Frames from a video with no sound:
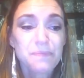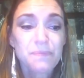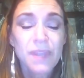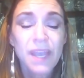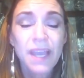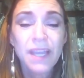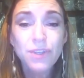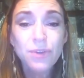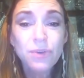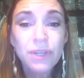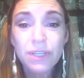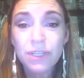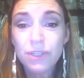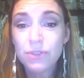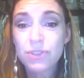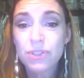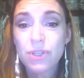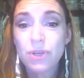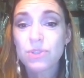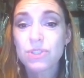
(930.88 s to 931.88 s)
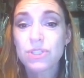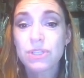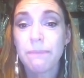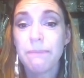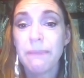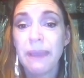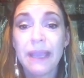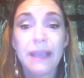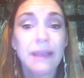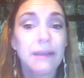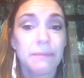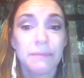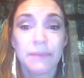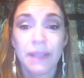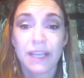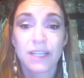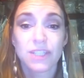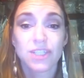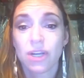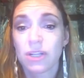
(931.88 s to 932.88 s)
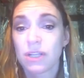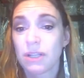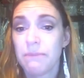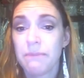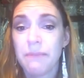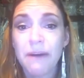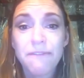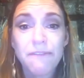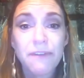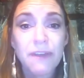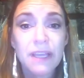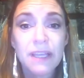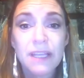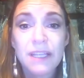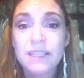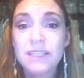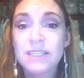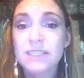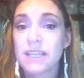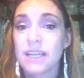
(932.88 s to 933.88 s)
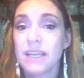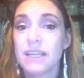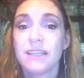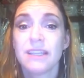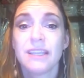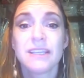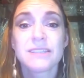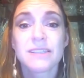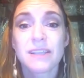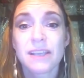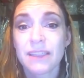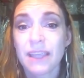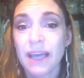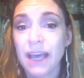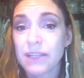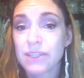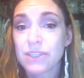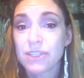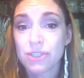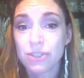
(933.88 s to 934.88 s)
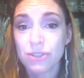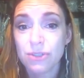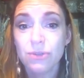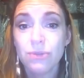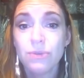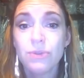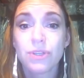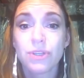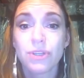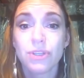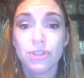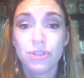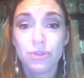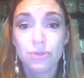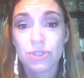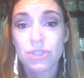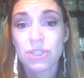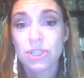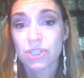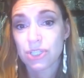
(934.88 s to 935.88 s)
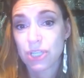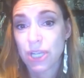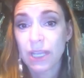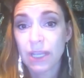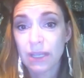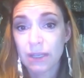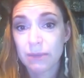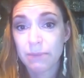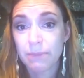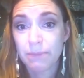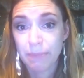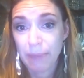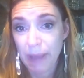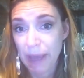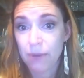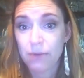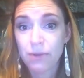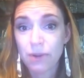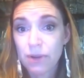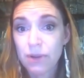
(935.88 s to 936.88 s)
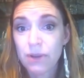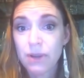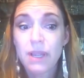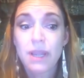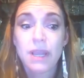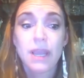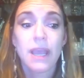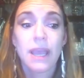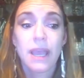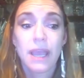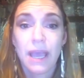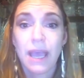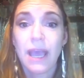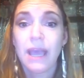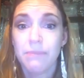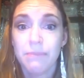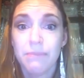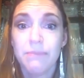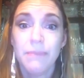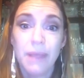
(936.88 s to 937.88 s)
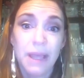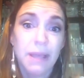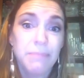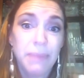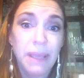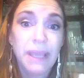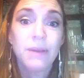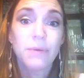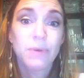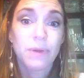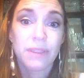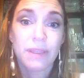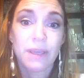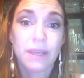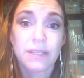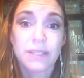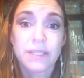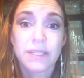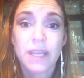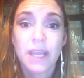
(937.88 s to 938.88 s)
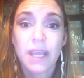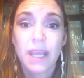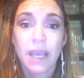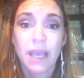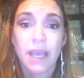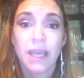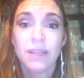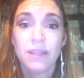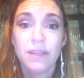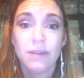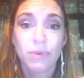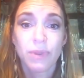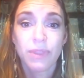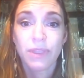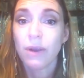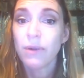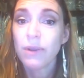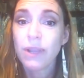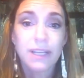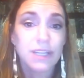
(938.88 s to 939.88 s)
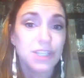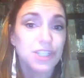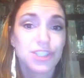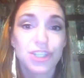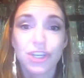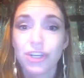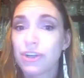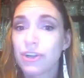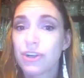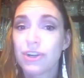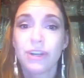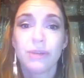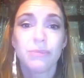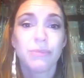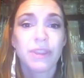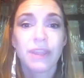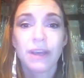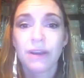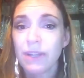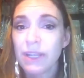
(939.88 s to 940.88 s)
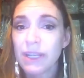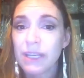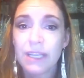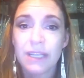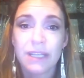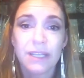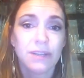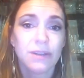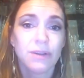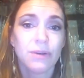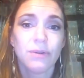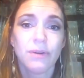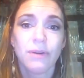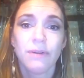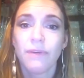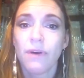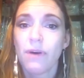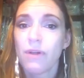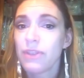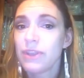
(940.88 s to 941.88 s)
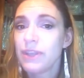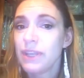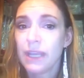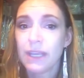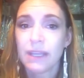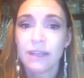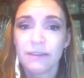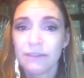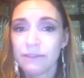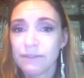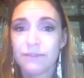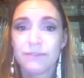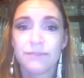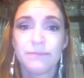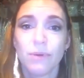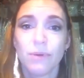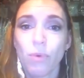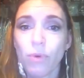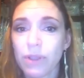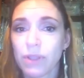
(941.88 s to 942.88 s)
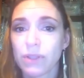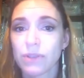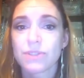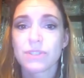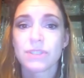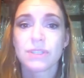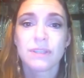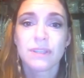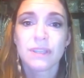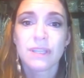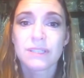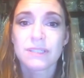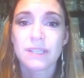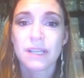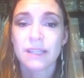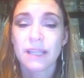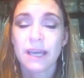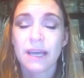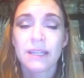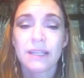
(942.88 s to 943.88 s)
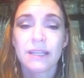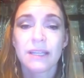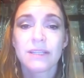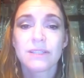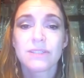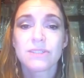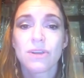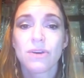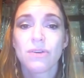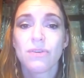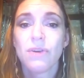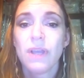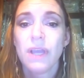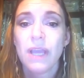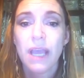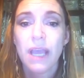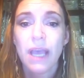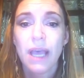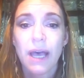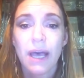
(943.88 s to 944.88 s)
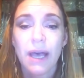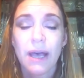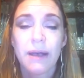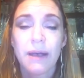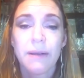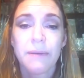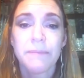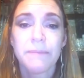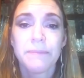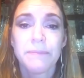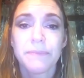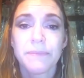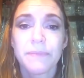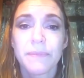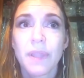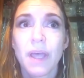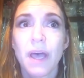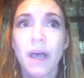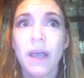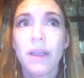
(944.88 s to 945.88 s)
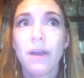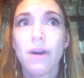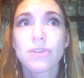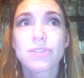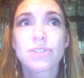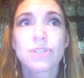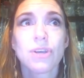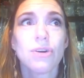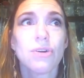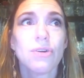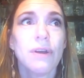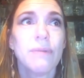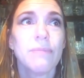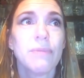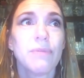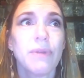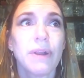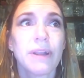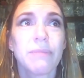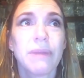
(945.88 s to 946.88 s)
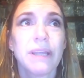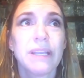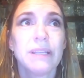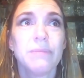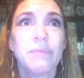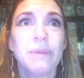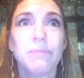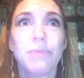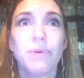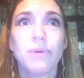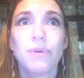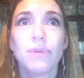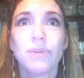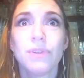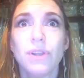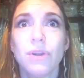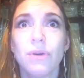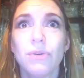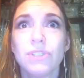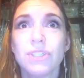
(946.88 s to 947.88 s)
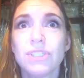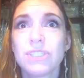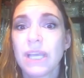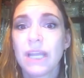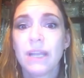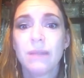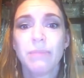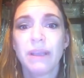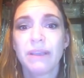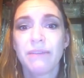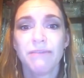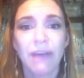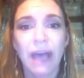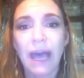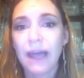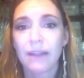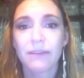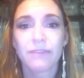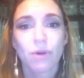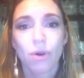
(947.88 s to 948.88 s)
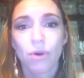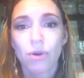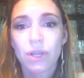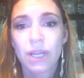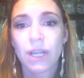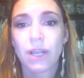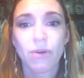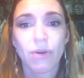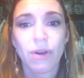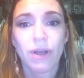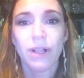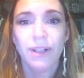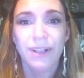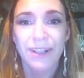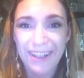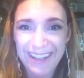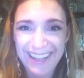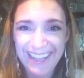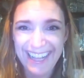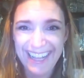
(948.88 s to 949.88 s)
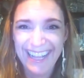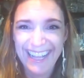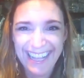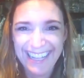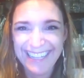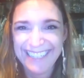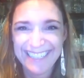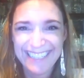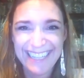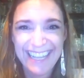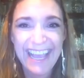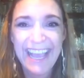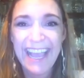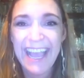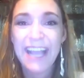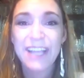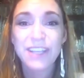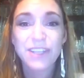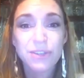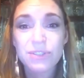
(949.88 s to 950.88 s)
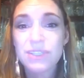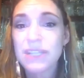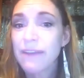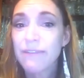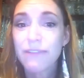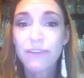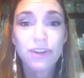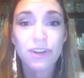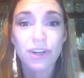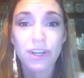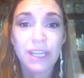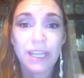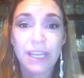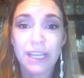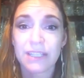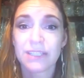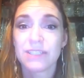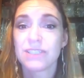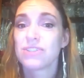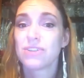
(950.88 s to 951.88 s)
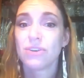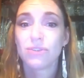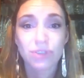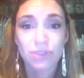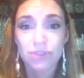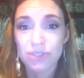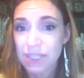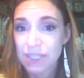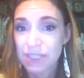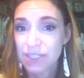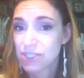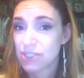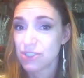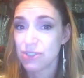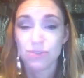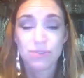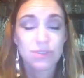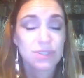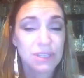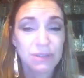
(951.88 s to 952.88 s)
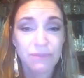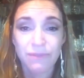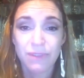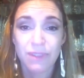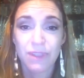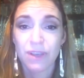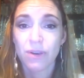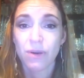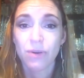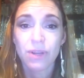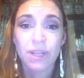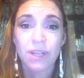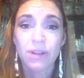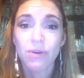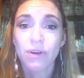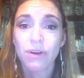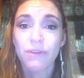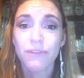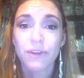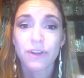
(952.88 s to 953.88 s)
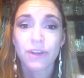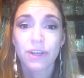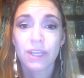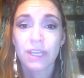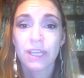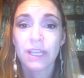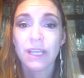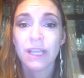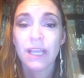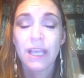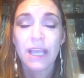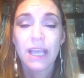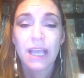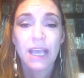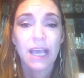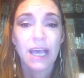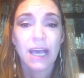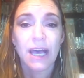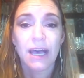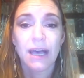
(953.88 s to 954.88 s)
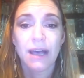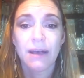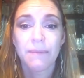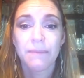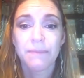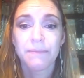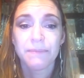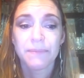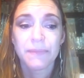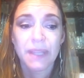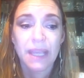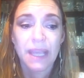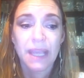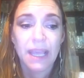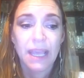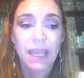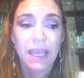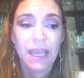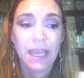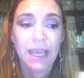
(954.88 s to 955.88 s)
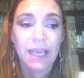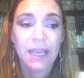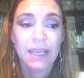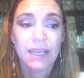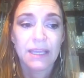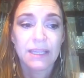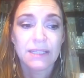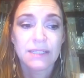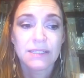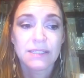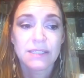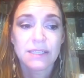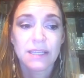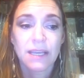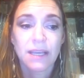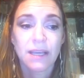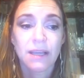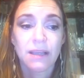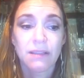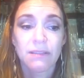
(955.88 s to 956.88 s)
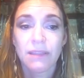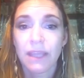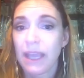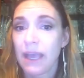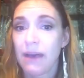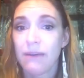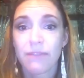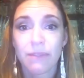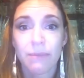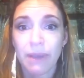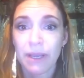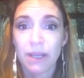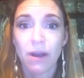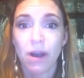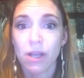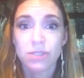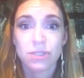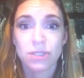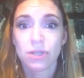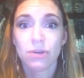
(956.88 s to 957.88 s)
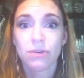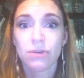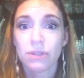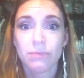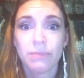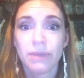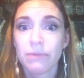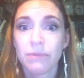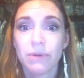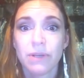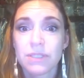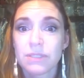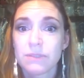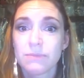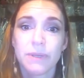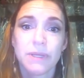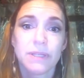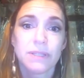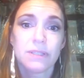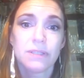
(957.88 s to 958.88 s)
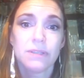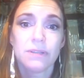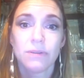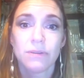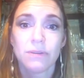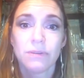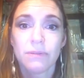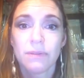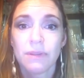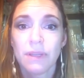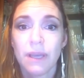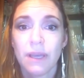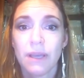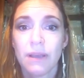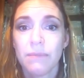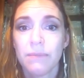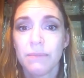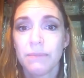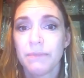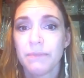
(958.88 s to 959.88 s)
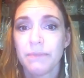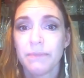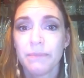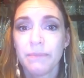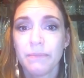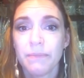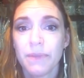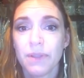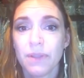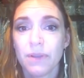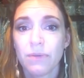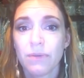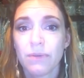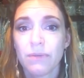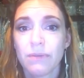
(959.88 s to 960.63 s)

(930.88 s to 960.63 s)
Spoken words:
and you can use those to make like chocolate muffins and things like that too. You can use the shake powder and bake with it, and without any sugar and without any, of all the negative oils and things like that in it. So um, I also have been recommending people, just get a big vat of coconut oil and use that for cooking. Just don't use it, just use the coconut oil for cooking. Um, and they have them at Costco, the big ones, but you know,